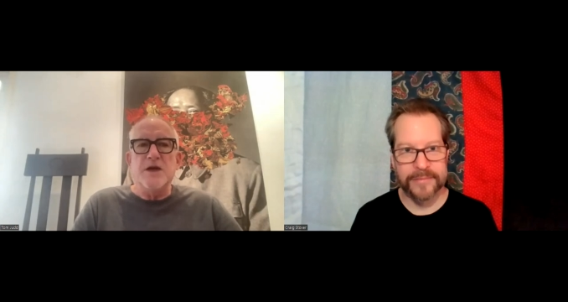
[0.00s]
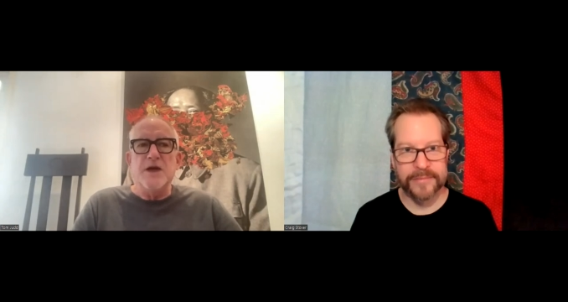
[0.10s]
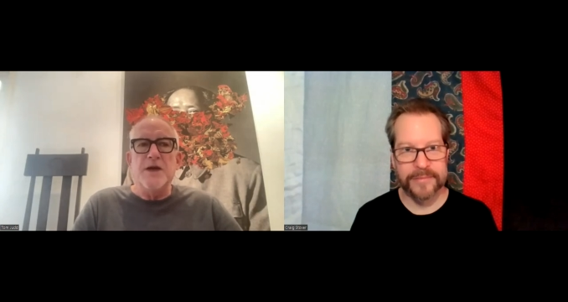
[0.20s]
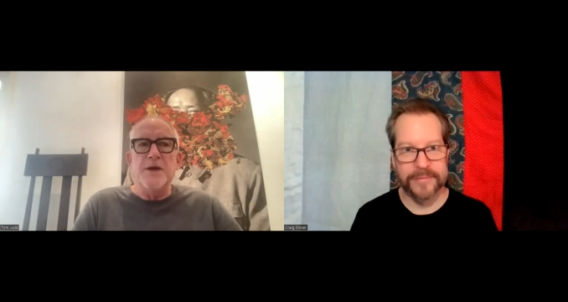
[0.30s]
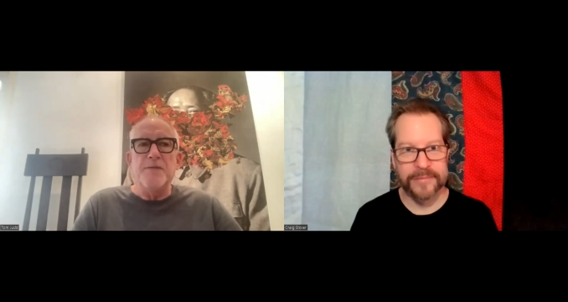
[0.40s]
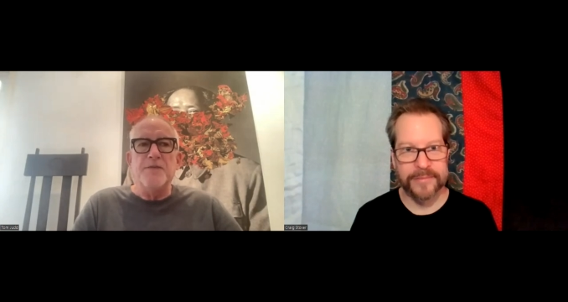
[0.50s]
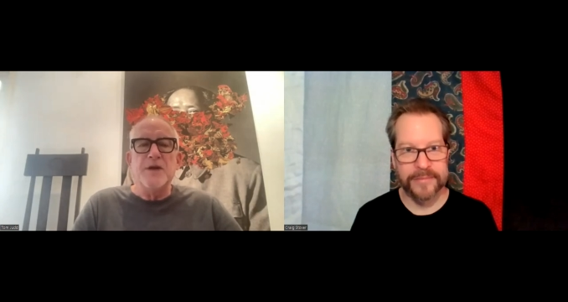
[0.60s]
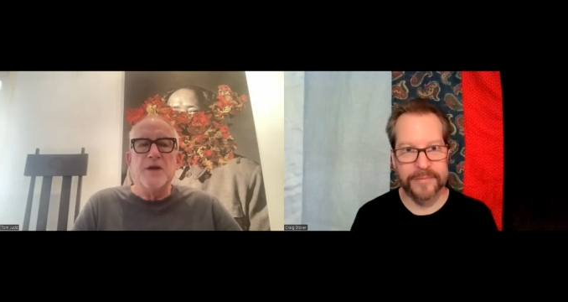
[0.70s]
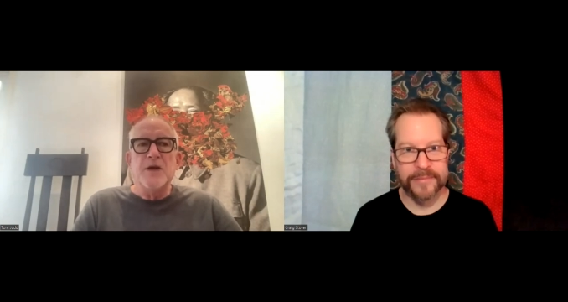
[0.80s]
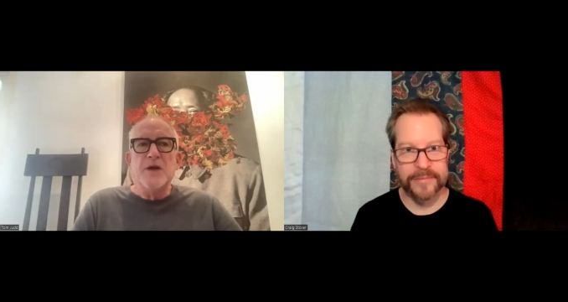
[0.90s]
Speaker 1: Um,
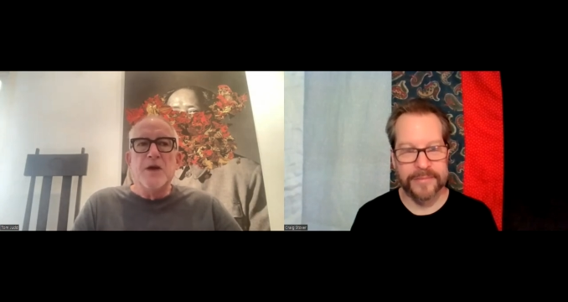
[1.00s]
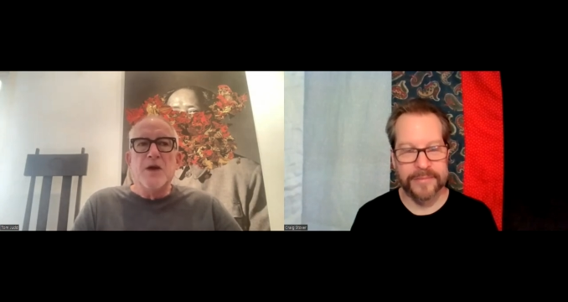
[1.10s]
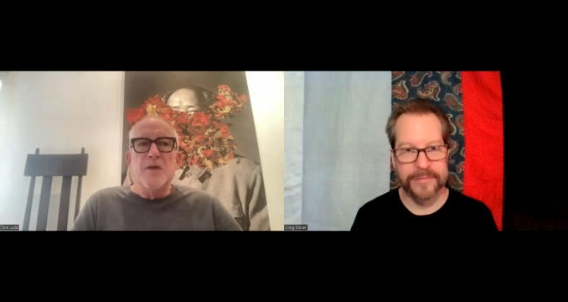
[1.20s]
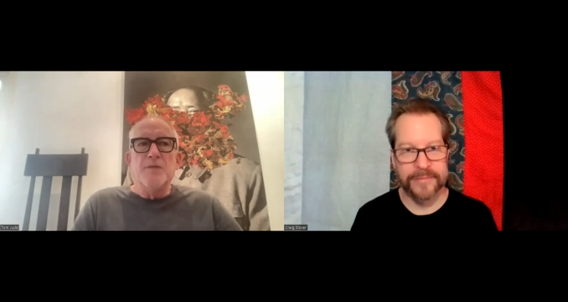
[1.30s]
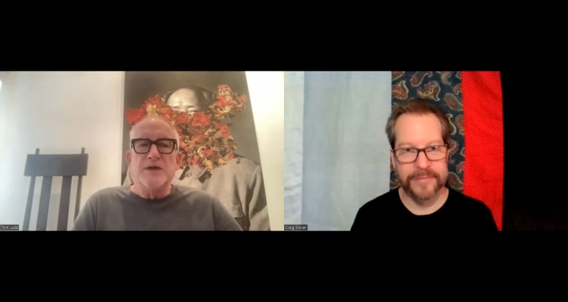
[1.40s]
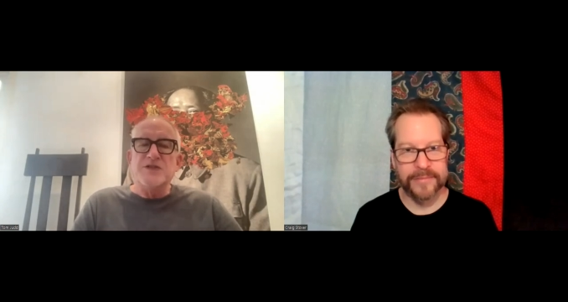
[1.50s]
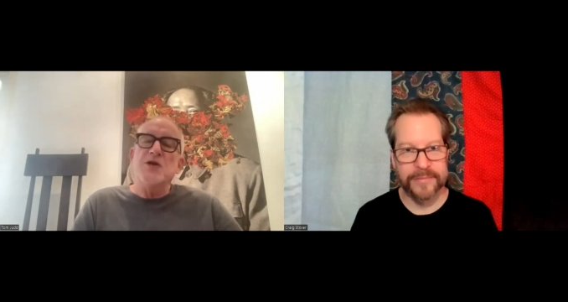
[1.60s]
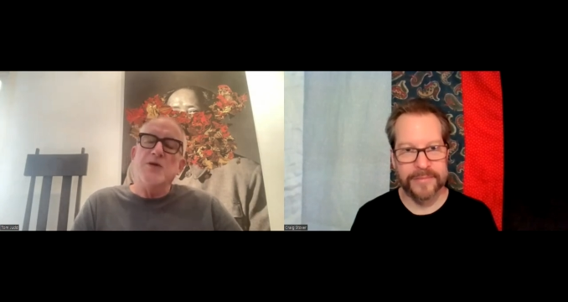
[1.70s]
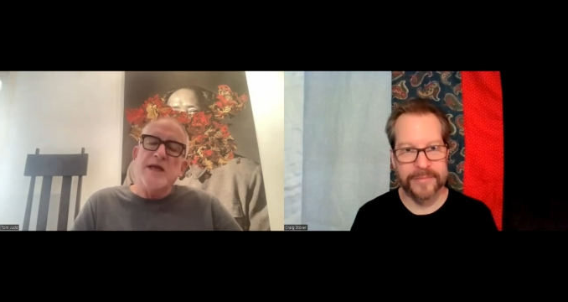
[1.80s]
but so